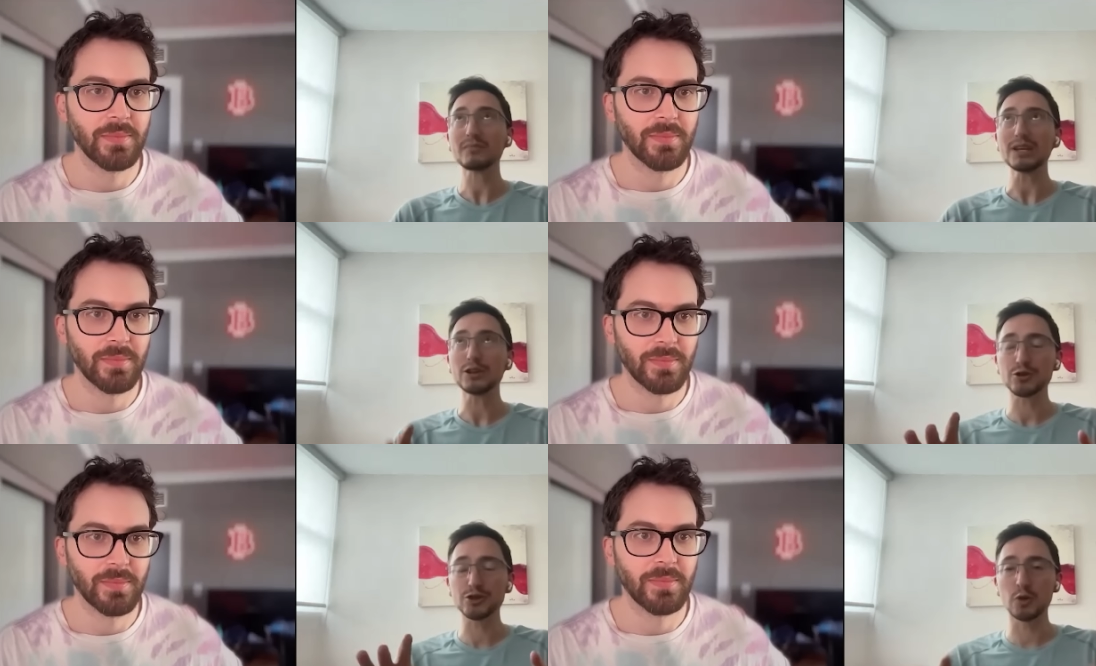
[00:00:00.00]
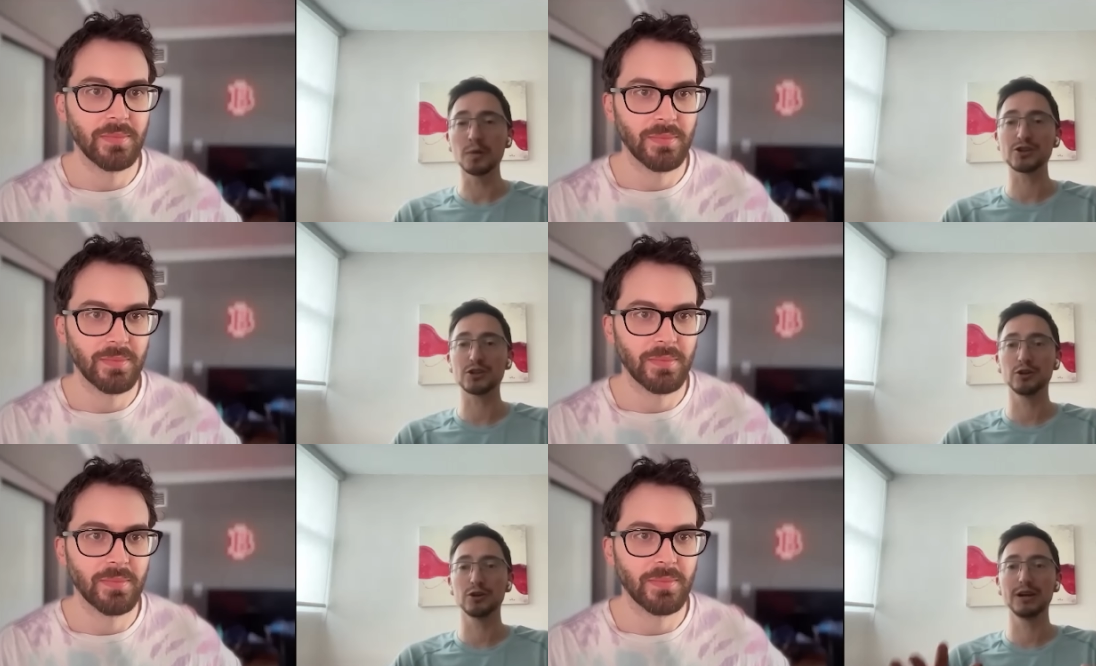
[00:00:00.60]
Speaker 1: there's so much to
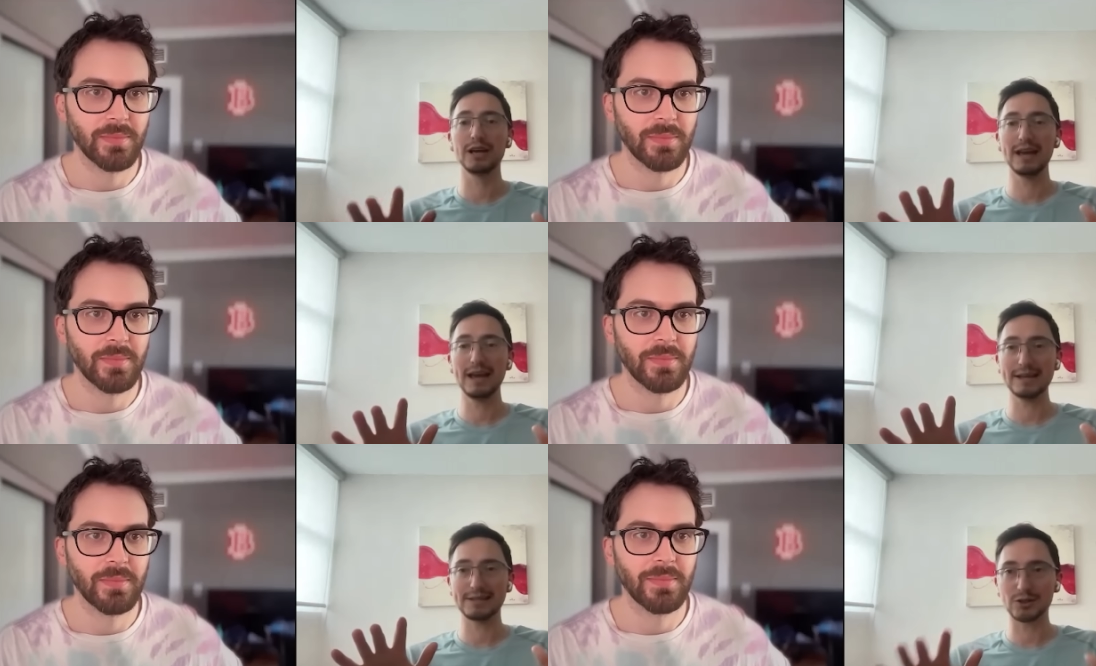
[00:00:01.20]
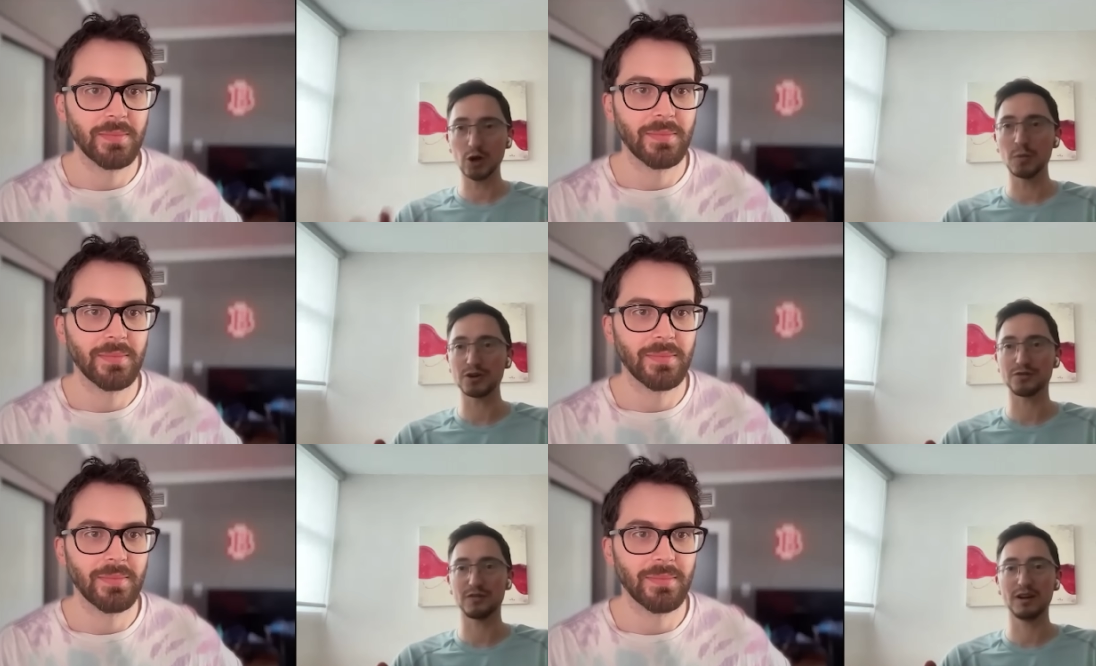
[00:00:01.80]
learn. It's so much
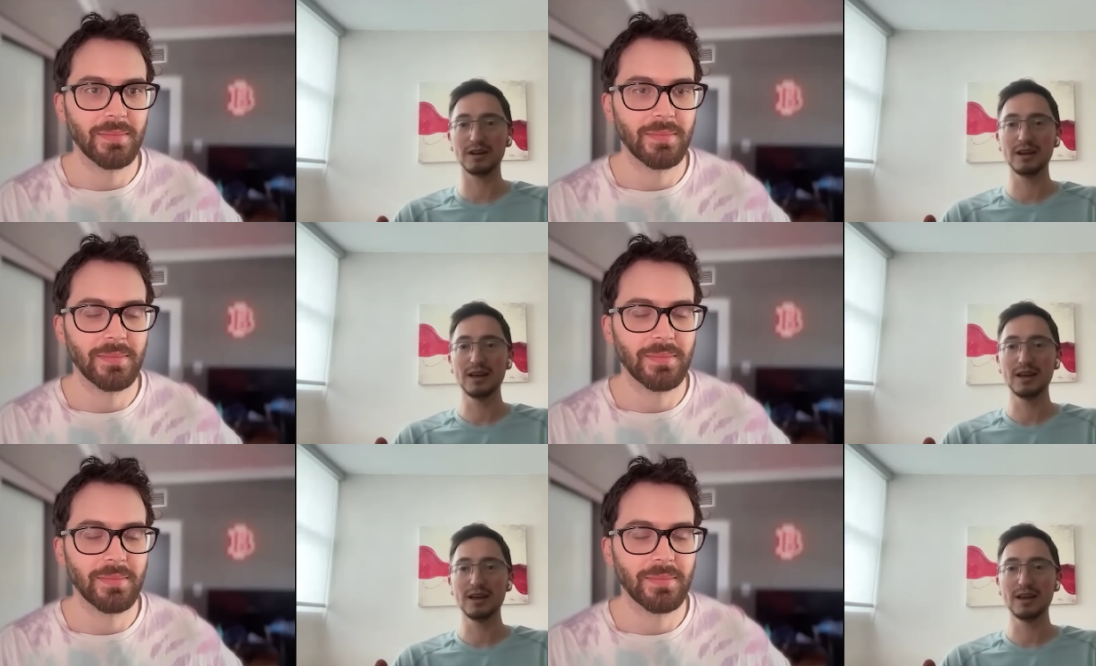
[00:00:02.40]
fun.